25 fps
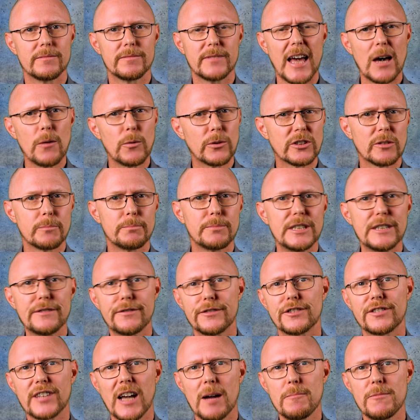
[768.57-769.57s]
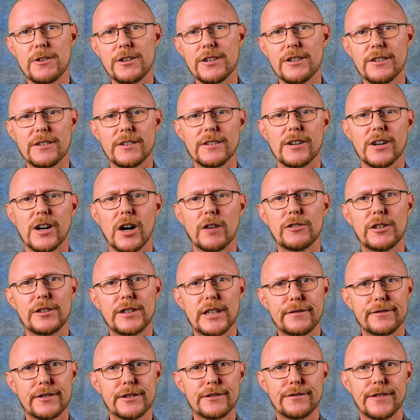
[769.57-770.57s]
That was a brief summary of the
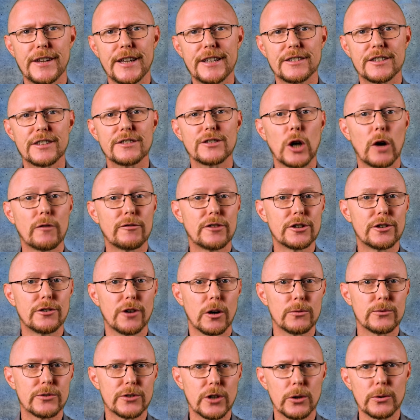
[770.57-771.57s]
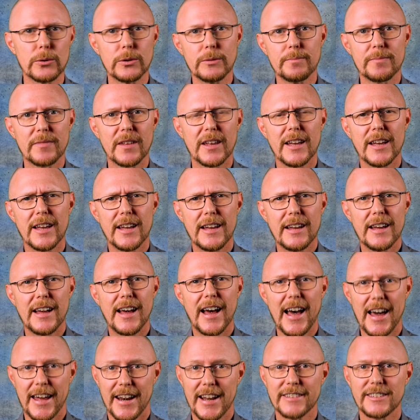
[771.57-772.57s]
different phases of the groan zone,
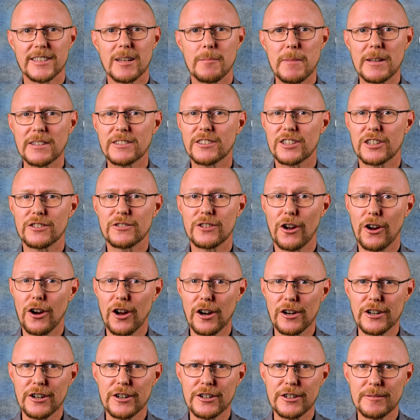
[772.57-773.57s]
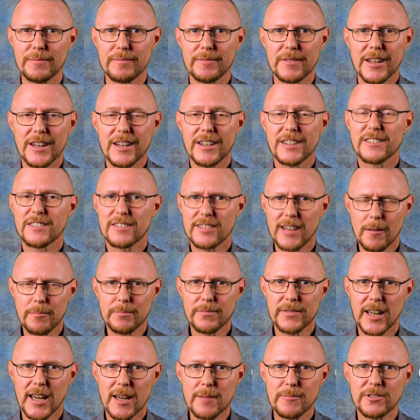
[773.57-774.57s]
and as I mentioned earlier,
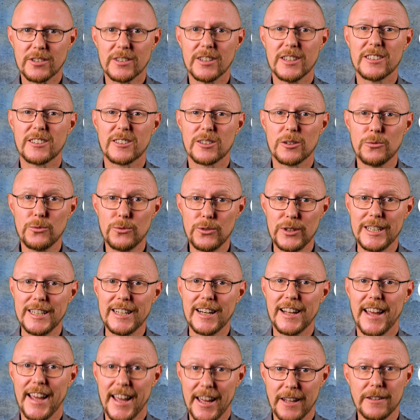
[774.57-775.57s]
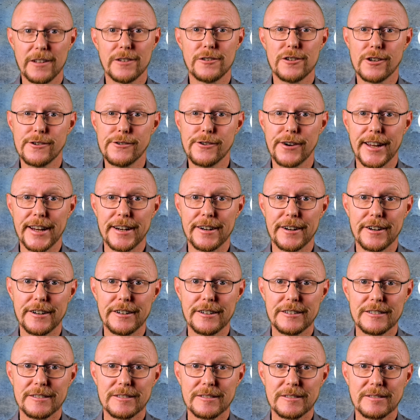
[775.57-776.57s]
sometimes it's a real energy
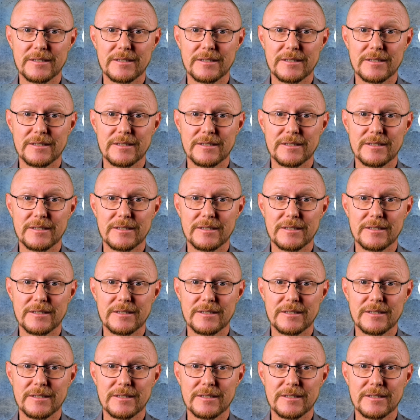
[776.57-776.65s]
drainer.